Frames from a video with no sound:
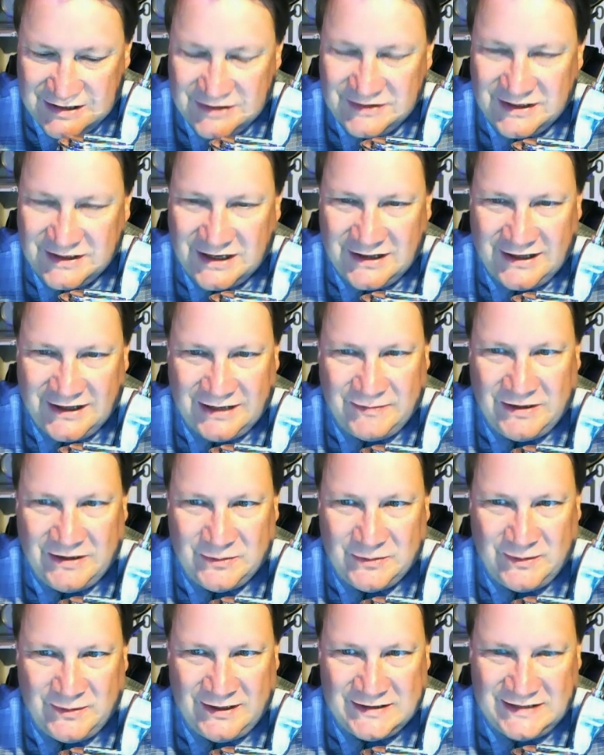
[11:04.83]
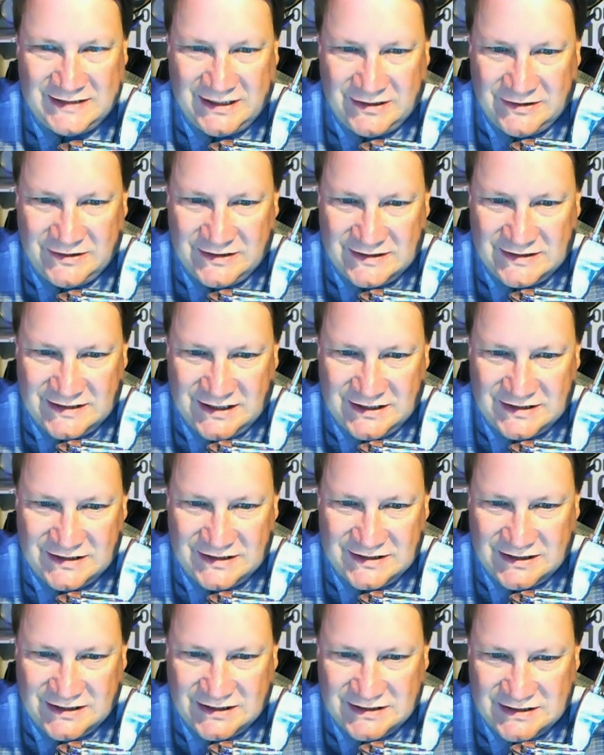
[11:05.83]
thing I like about the way he's handled this,
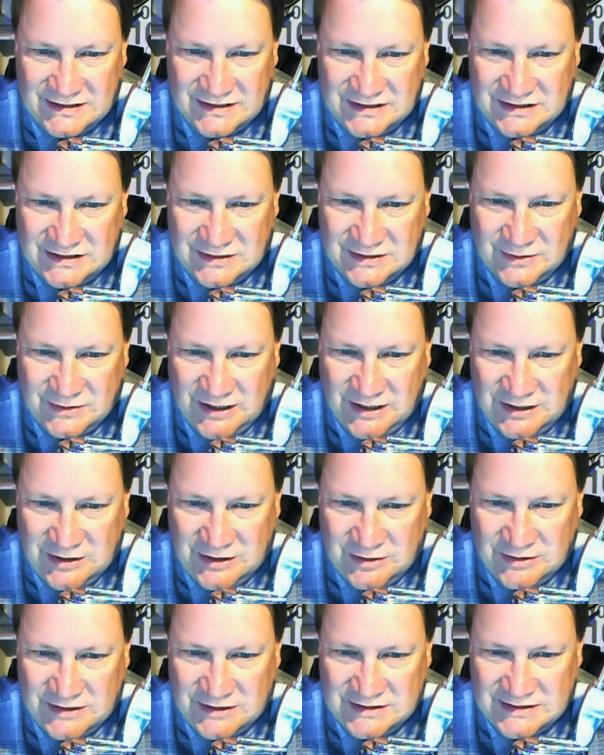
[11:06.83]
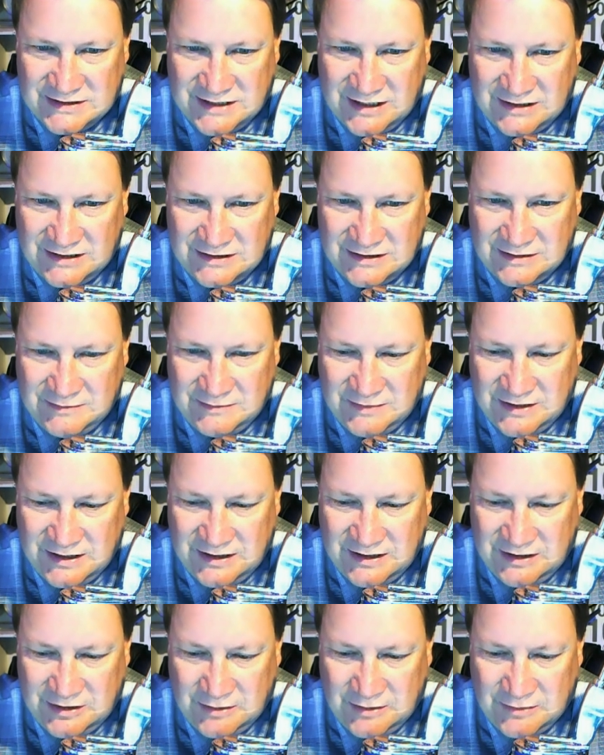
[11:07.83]
honestly, because he's just, okay, let's get to the
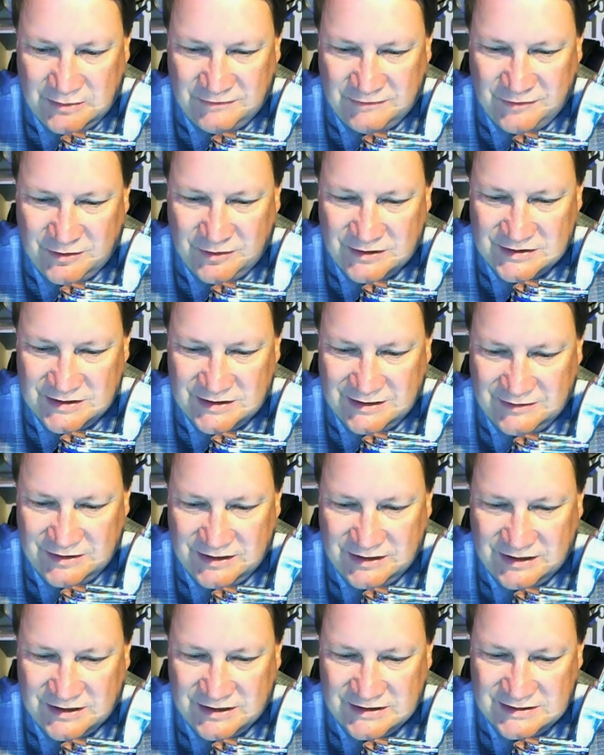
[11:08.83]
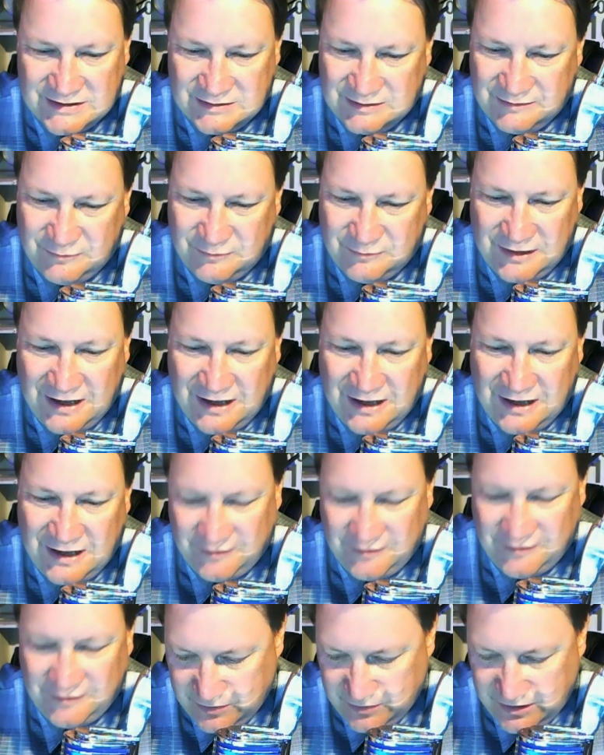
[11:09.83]
beginning. I'm going to focus on everything else, and if we're that
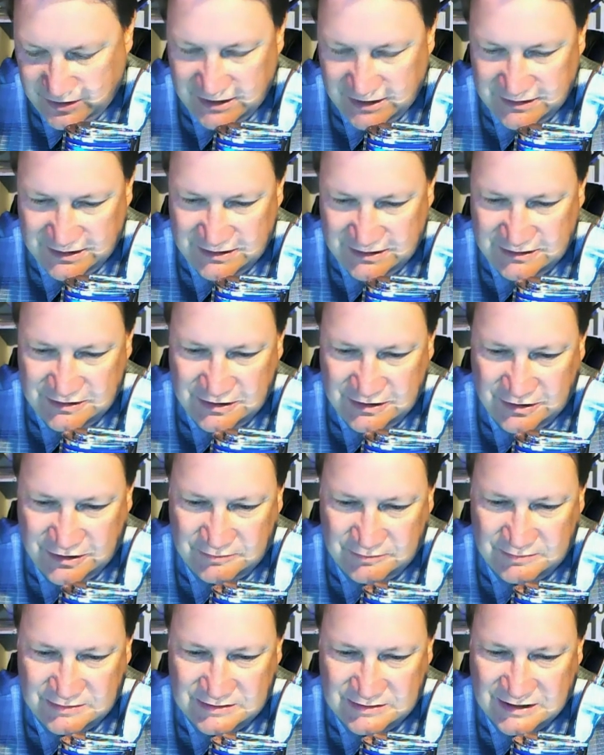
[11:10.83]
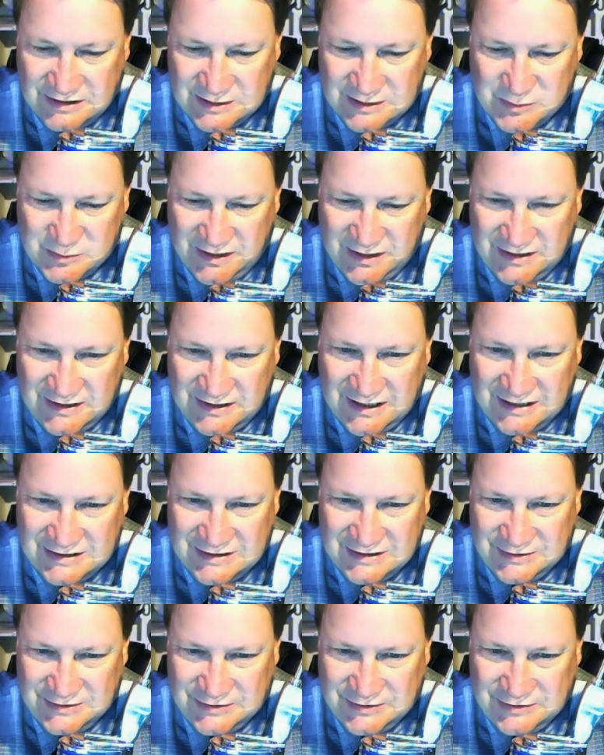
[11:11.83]
far apart, then, explain that
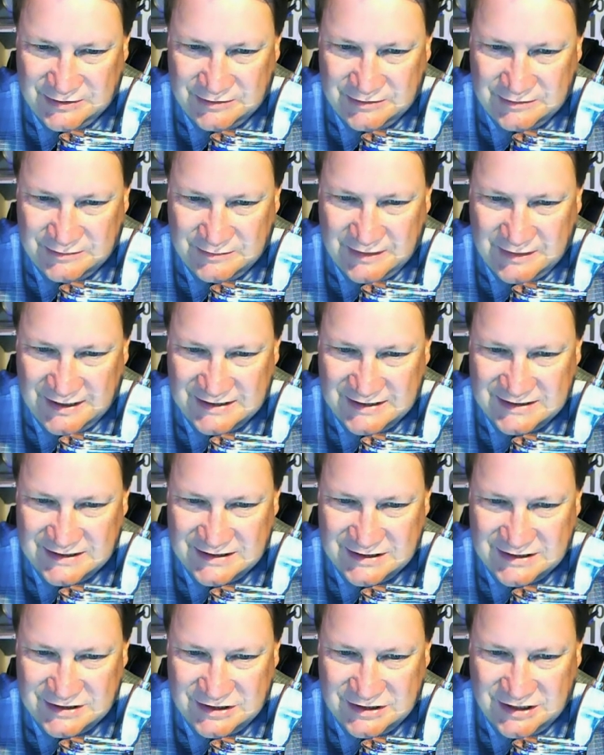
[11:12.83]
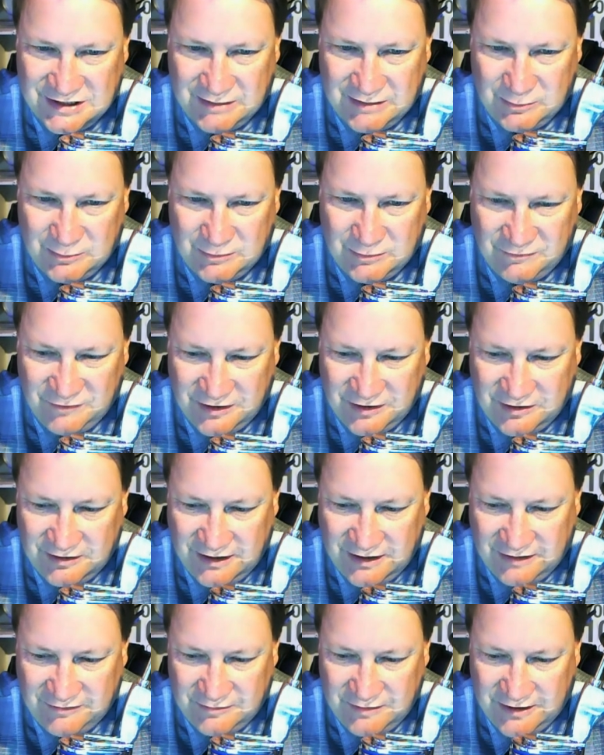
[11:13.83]
to my assistant GM, and we'll figure it
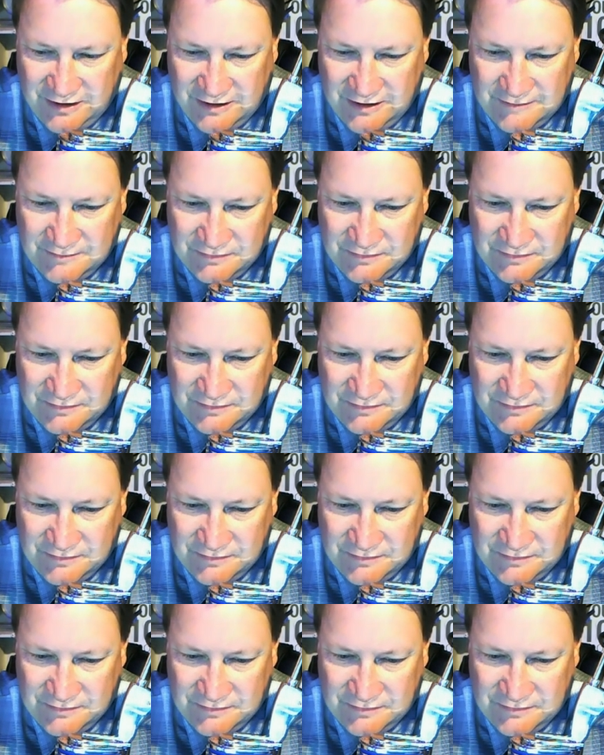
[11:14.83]
out from there.